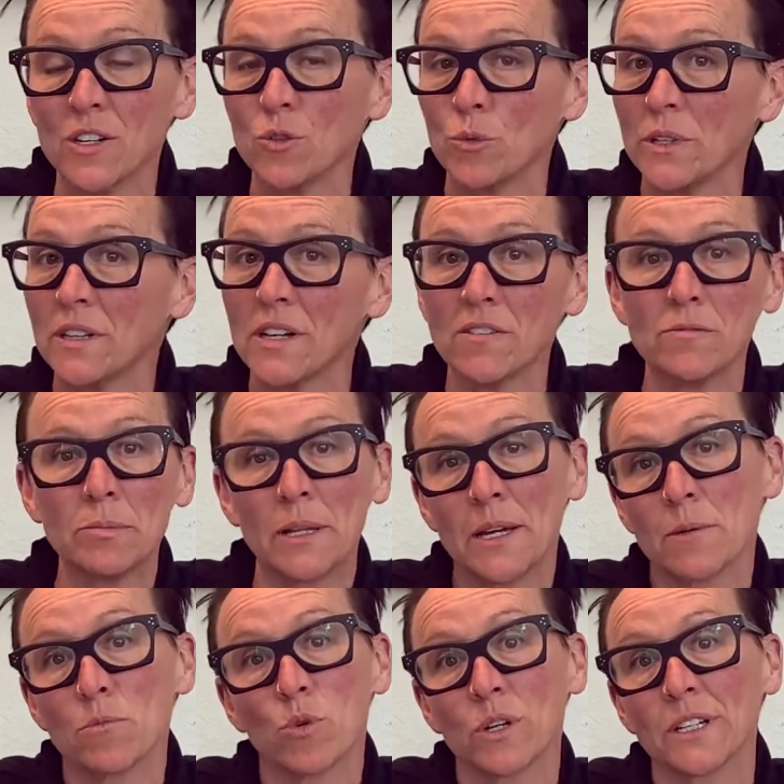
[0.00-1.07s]
We love
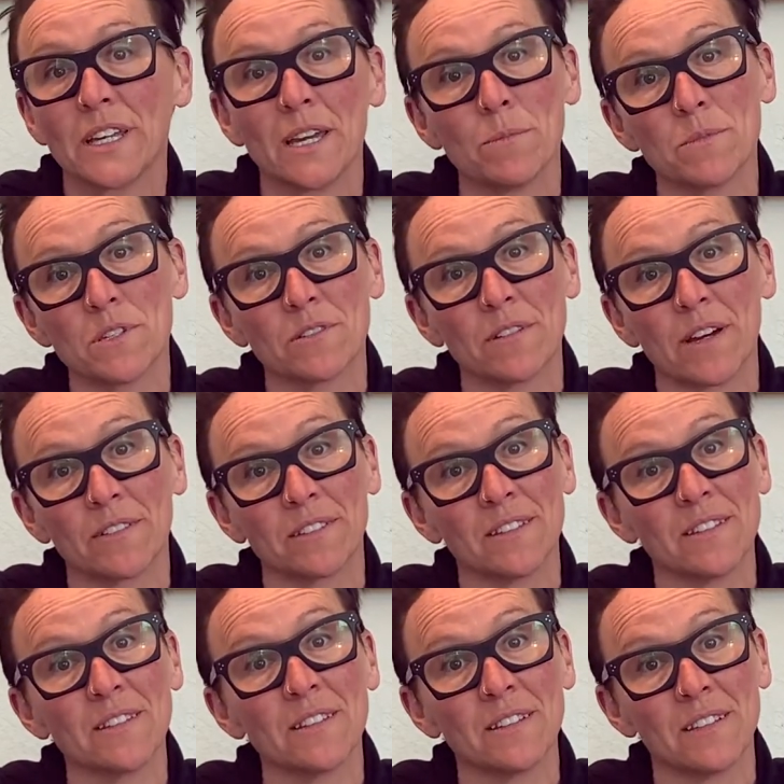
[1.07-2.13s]
playing board games around
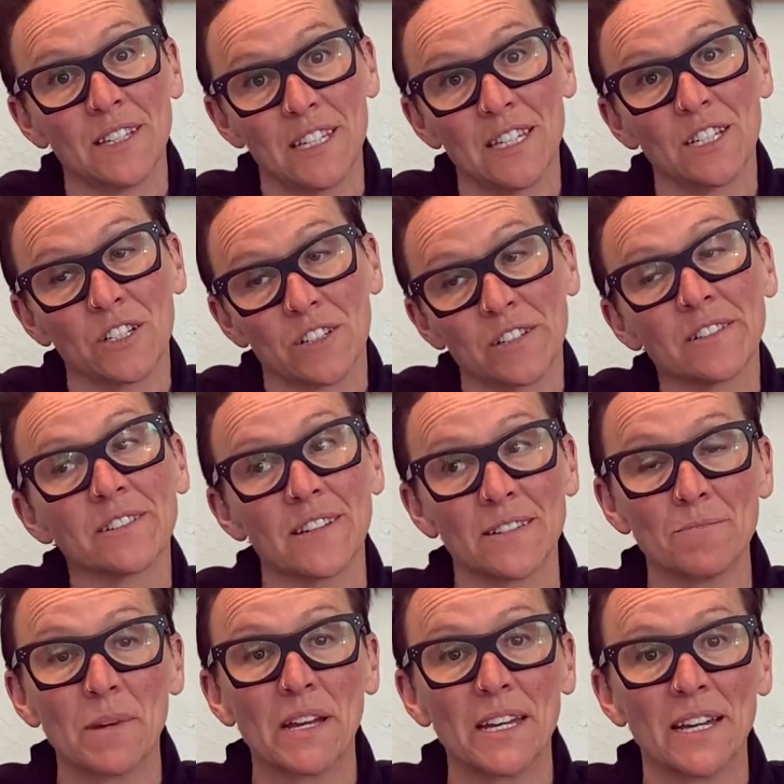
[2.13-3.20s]
here,
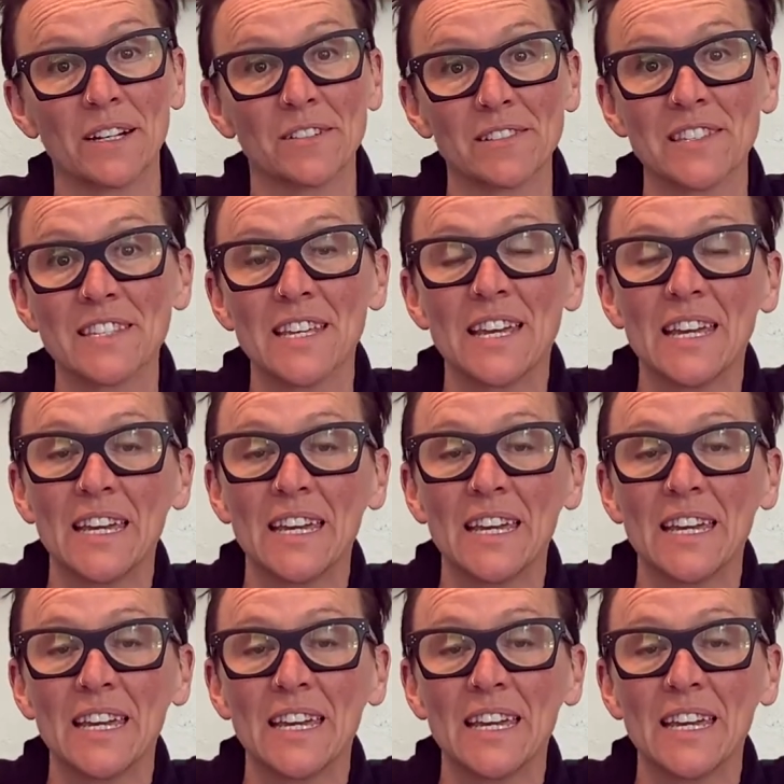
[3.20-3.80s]
my house,